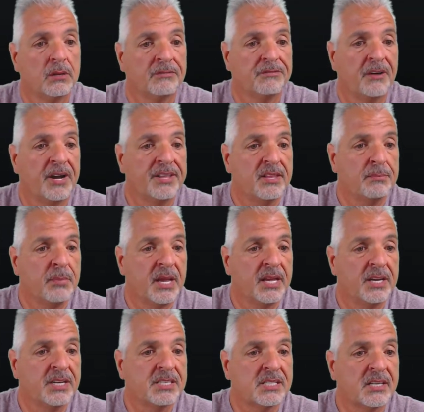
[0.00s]
Find the
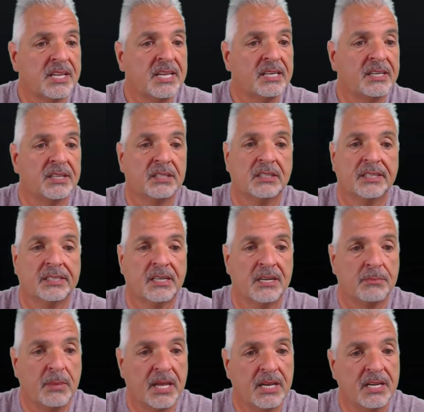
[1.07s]
maintenance link and click
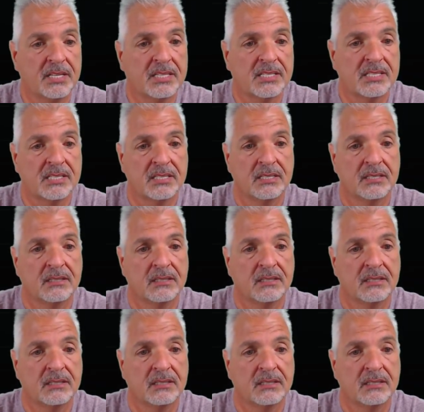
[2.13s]
on maintenance.